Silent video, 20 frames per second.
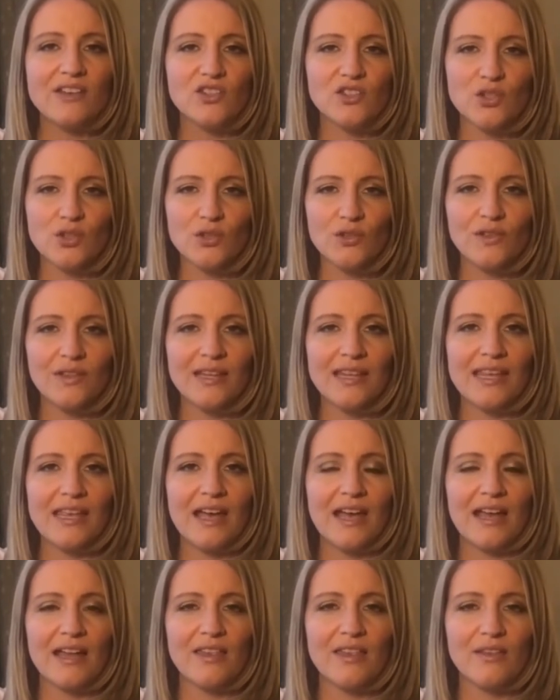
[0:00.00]
And
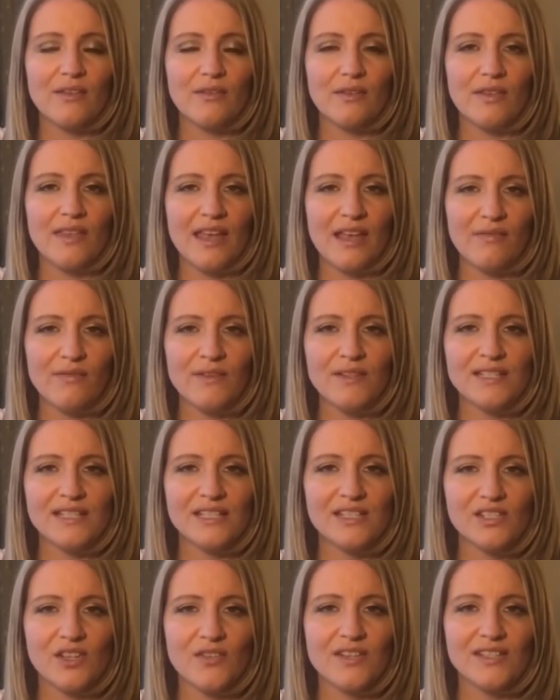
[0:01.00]
certainly uh, the, the
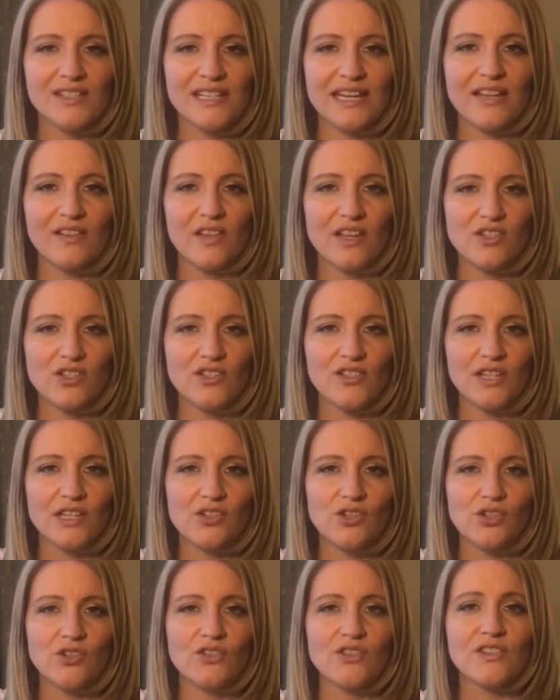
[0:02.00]
emphasis on the state
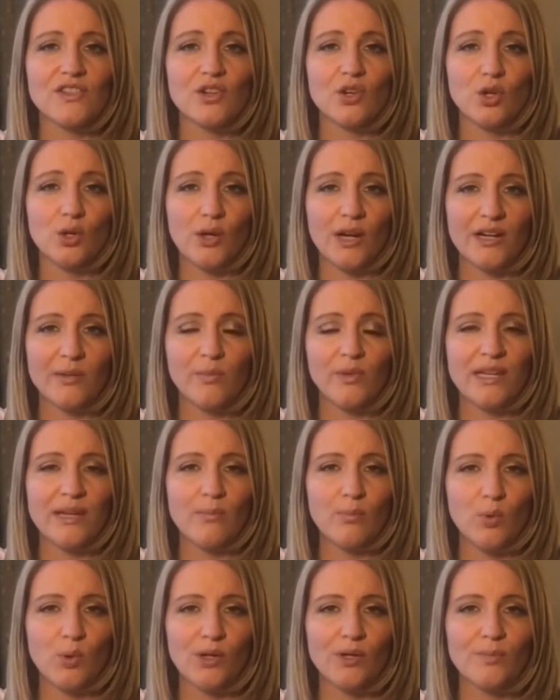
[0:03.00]
legislatures is incredibly
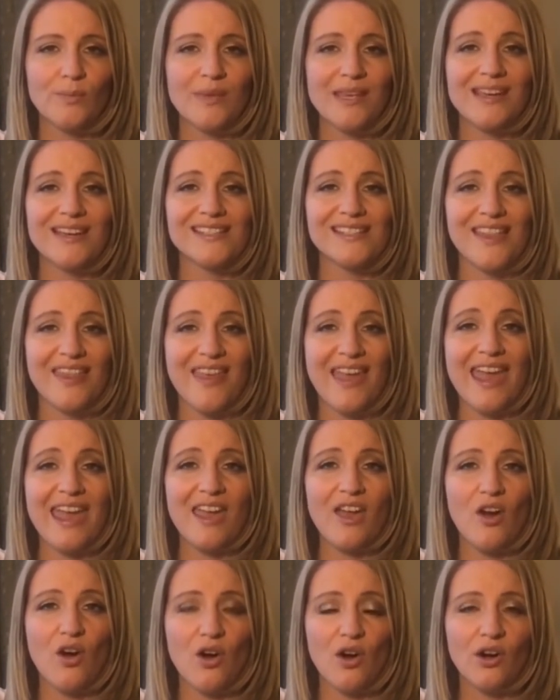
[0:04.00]
important, because
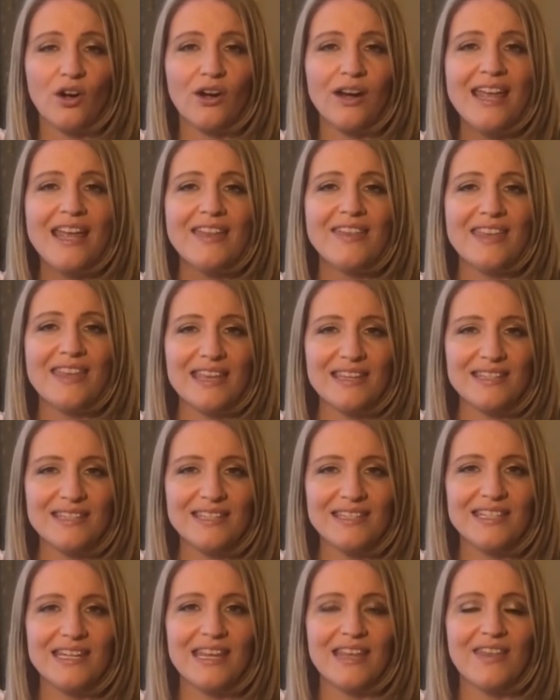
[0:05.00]
they are the
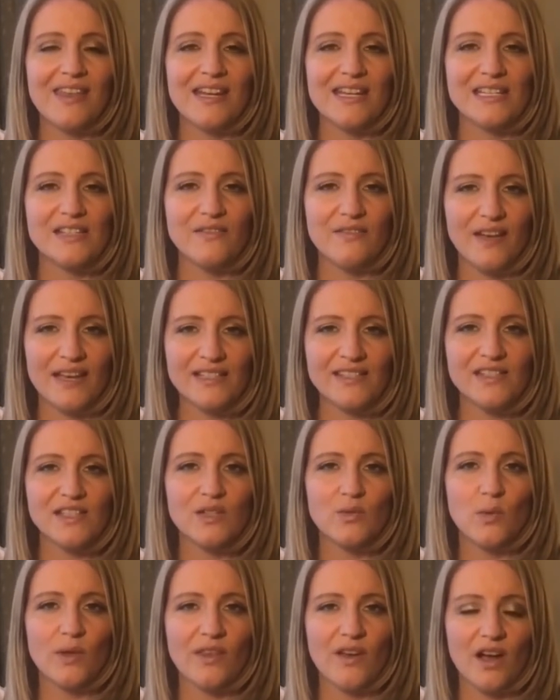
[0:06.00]
entity that is
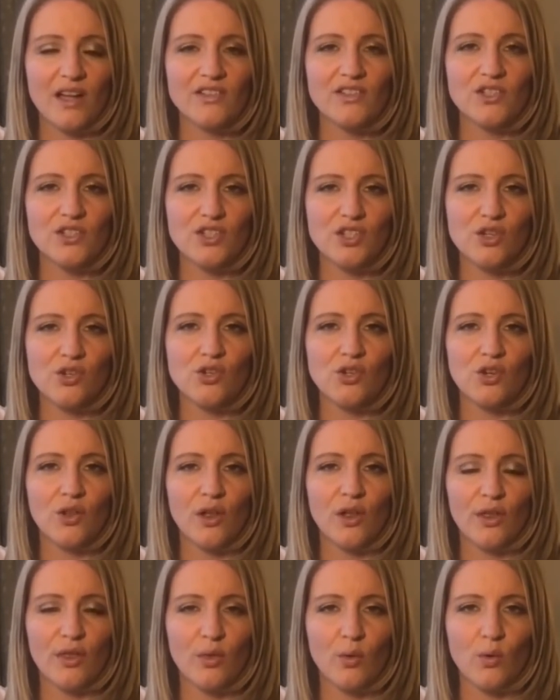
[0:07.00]
vested with
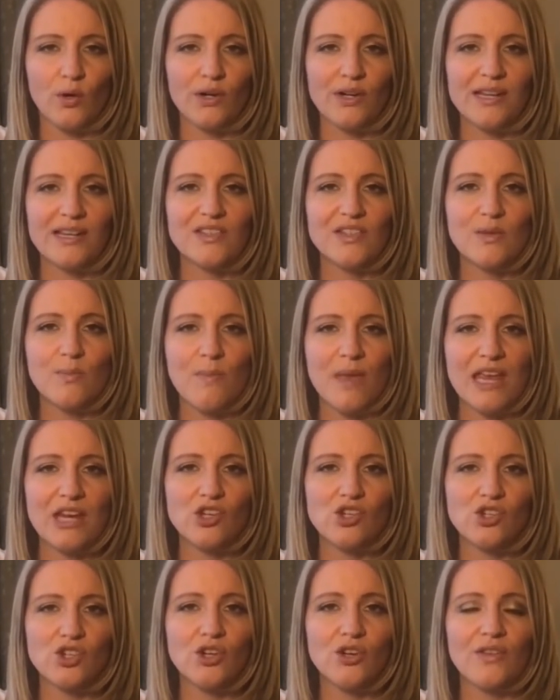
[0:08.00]
constitutional authority to
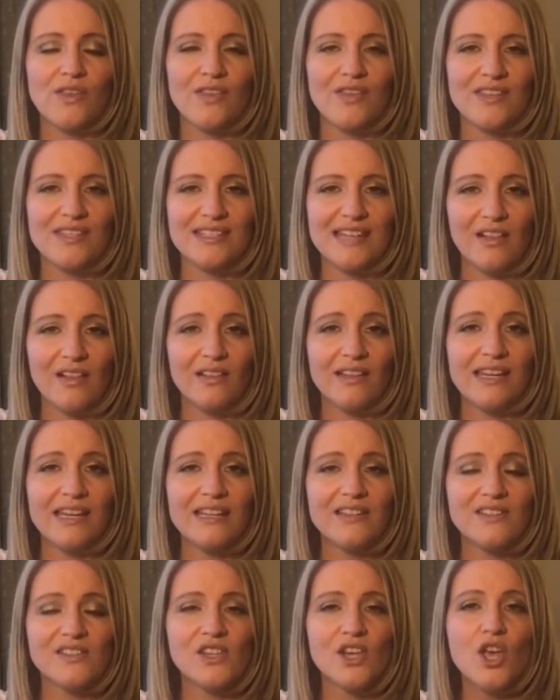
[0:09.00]
make sure that the
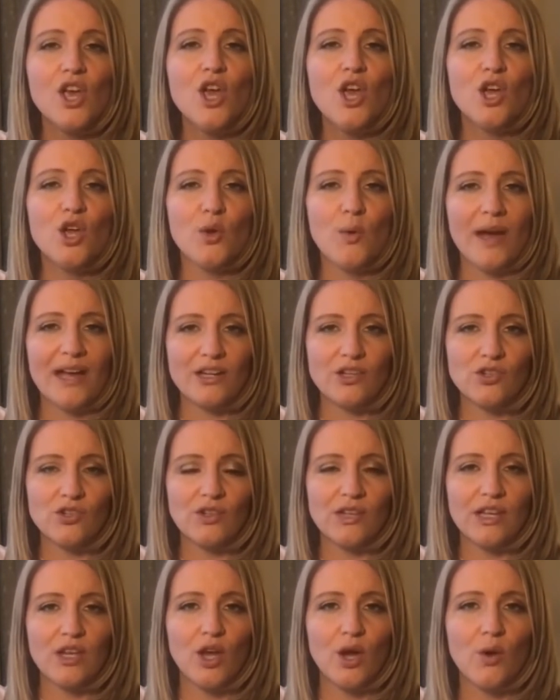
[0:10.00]
delegates who
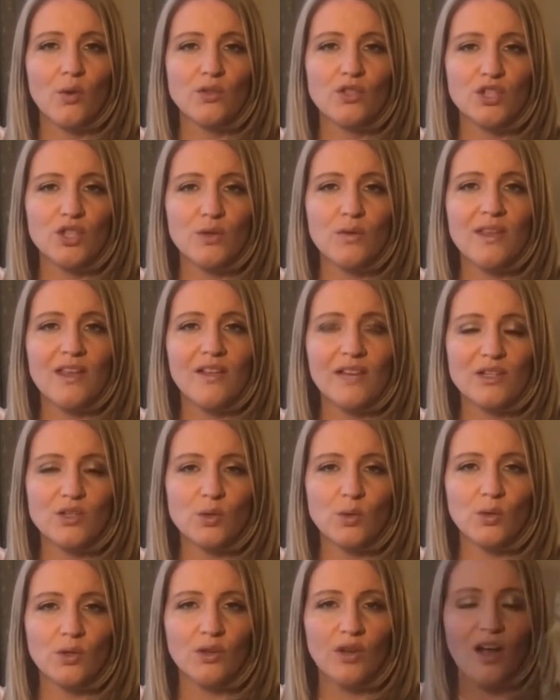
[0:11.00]
actually go to the
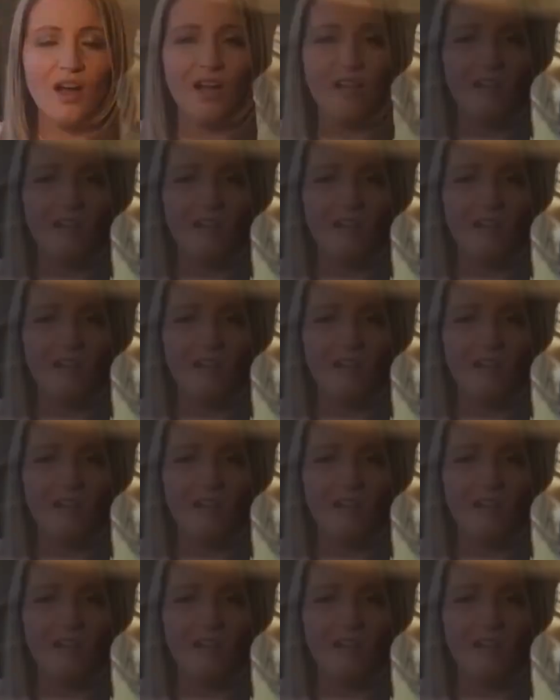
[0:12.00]
Electoral